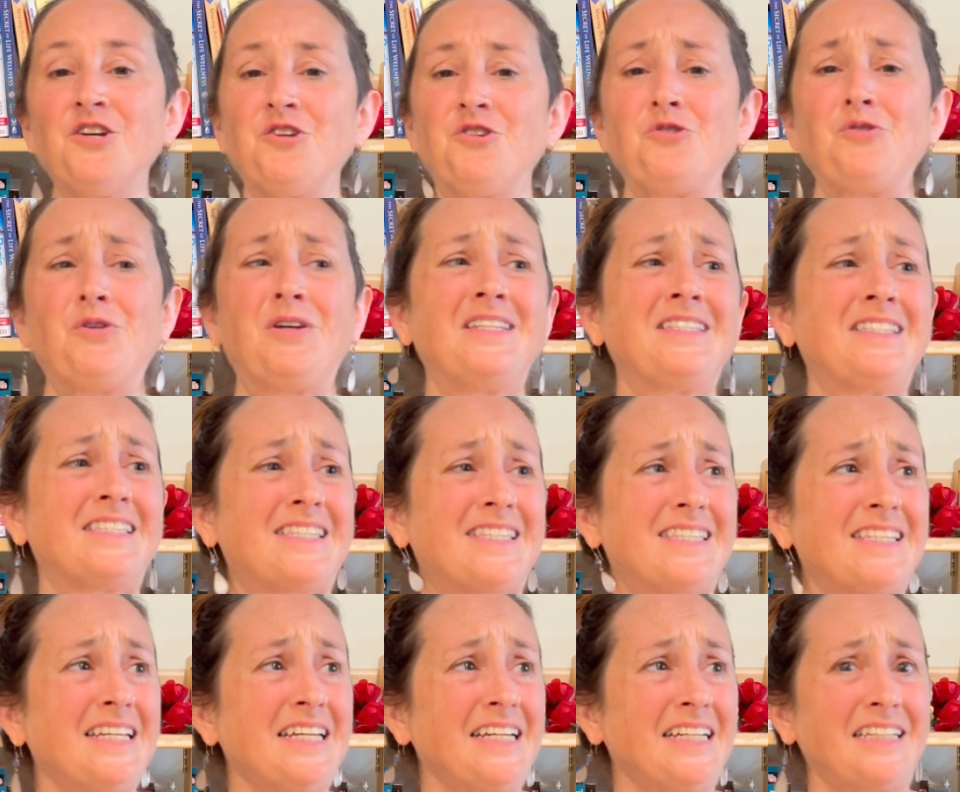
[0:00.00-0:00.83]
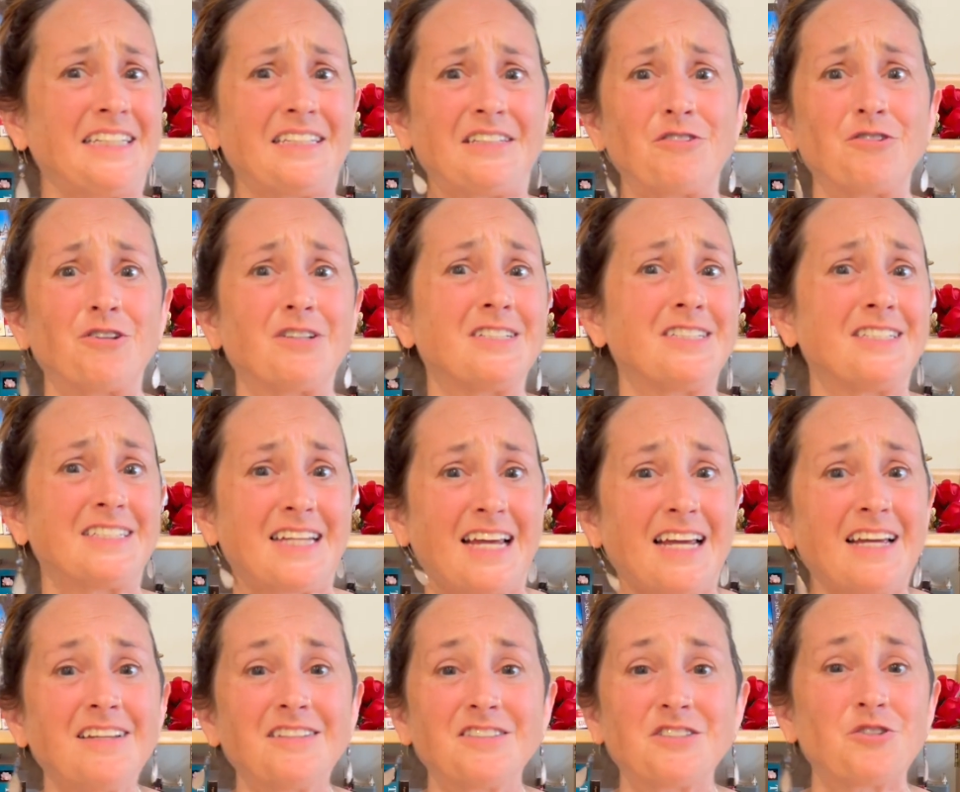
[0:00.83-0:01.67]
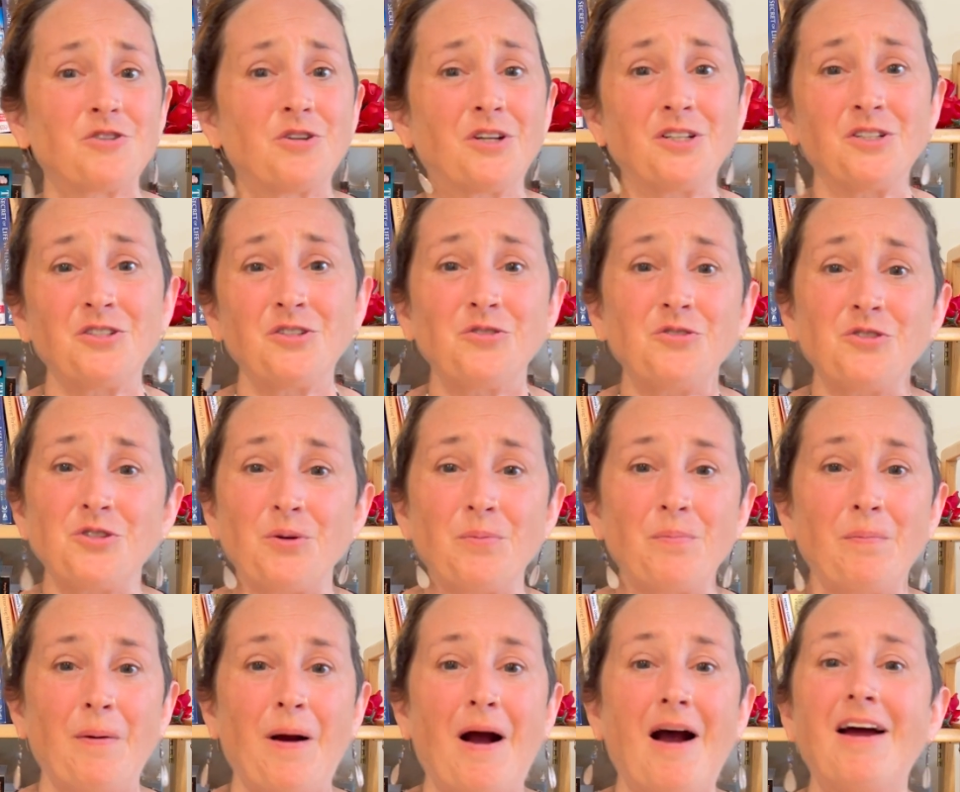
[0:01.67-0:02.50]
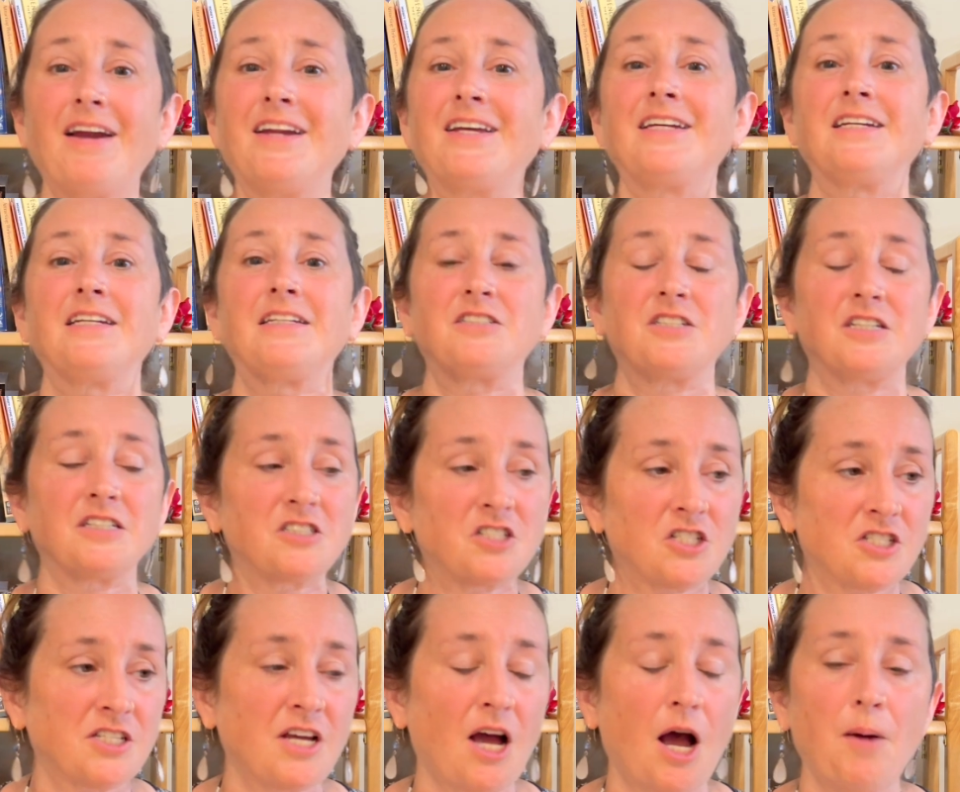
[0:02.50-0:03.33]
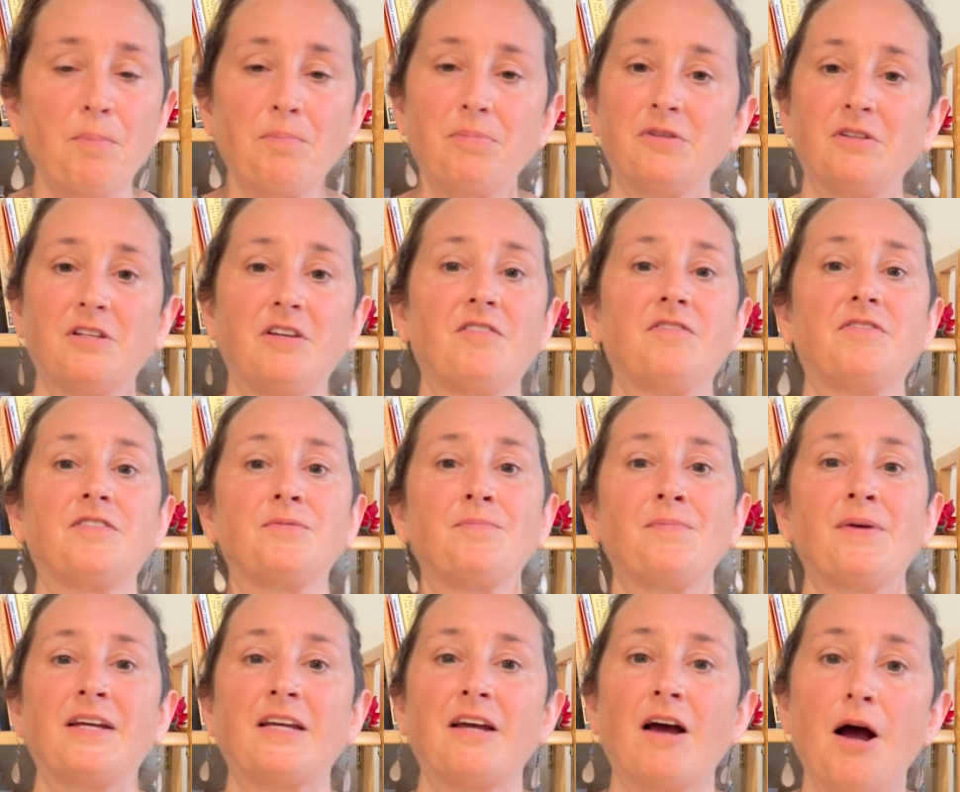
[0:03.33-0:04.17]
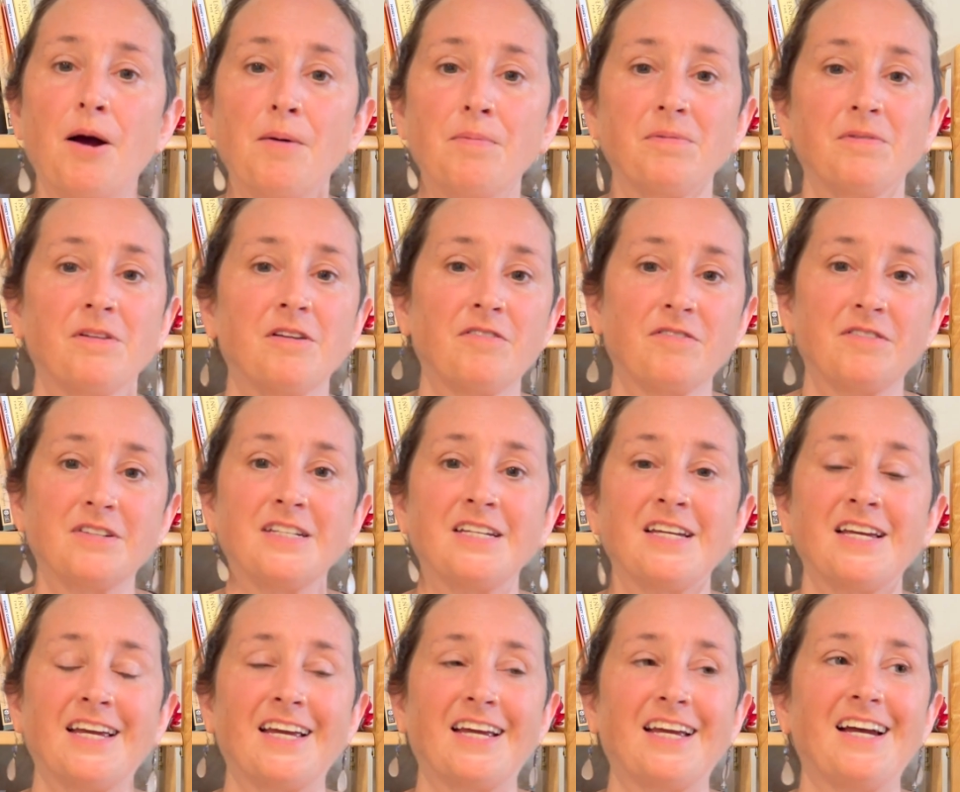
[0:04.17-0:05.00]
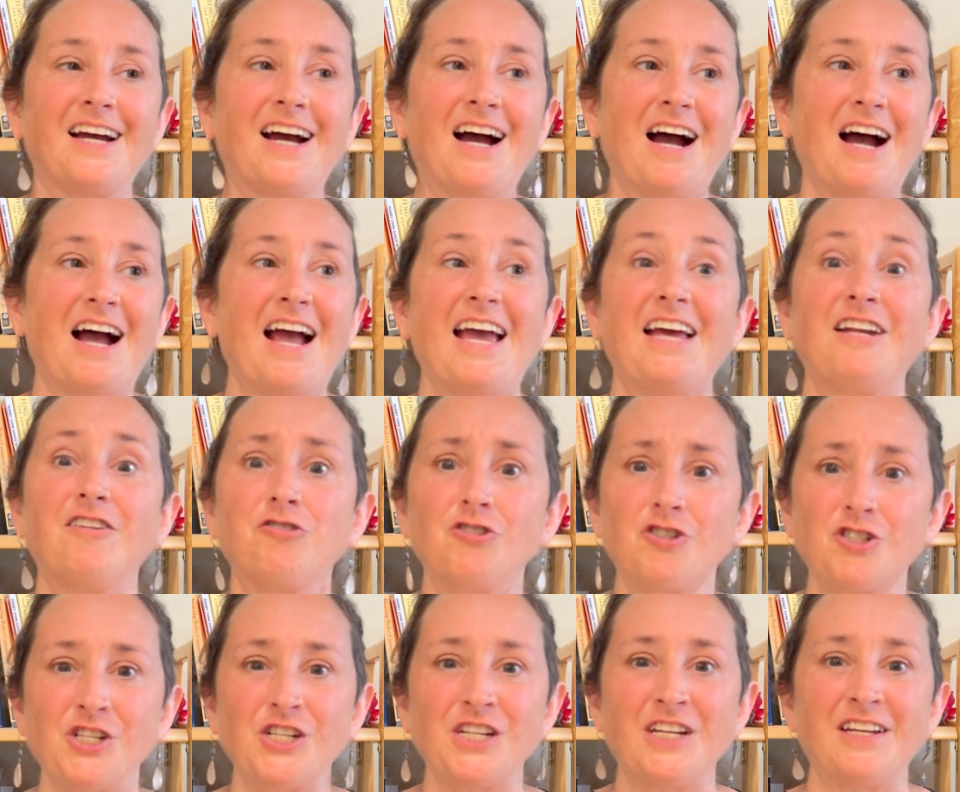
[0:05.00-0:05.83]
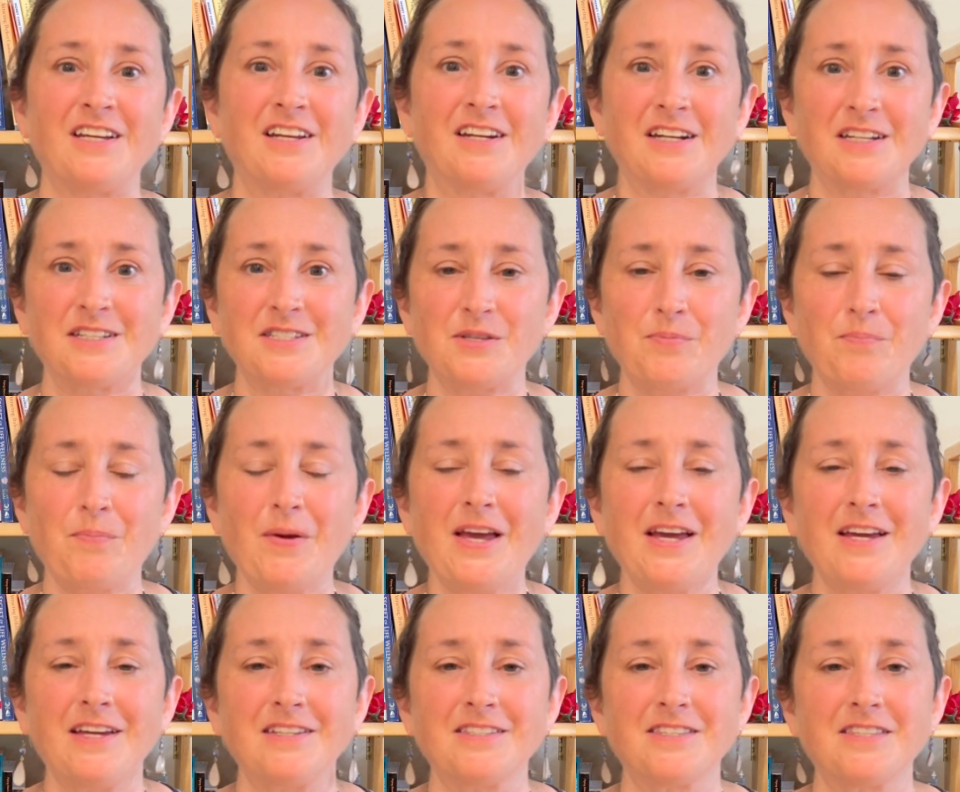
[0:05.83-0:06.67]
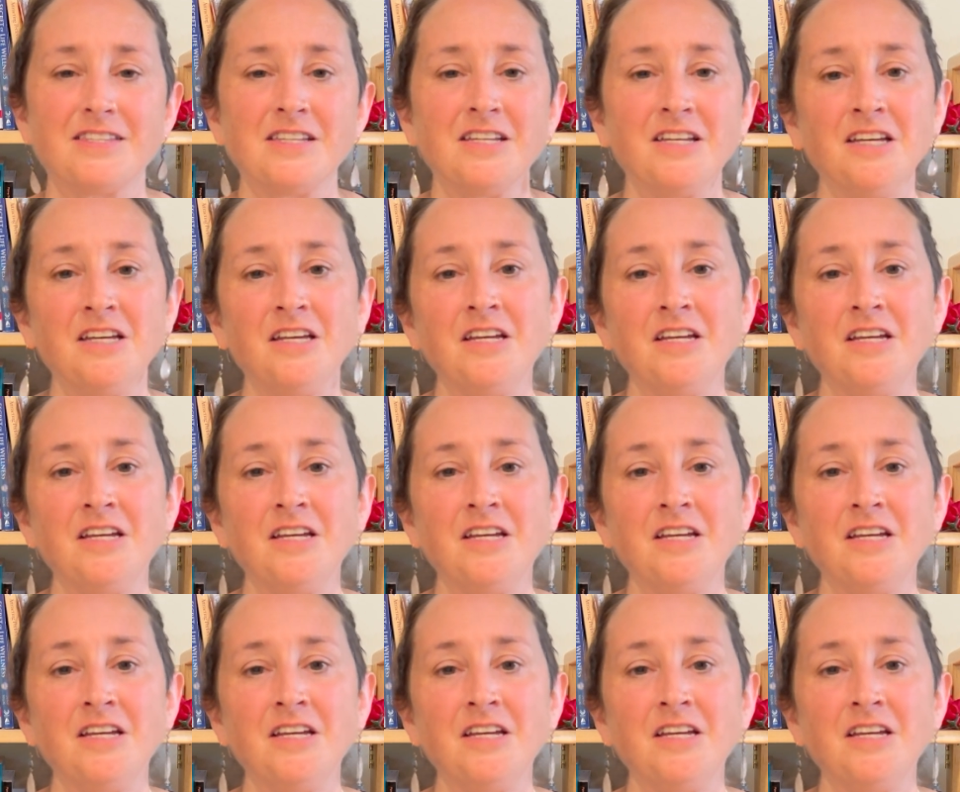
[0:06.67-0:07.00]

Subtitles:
You can sing, you can dance, you can use your body to just uplift, make uplifting energy in a space.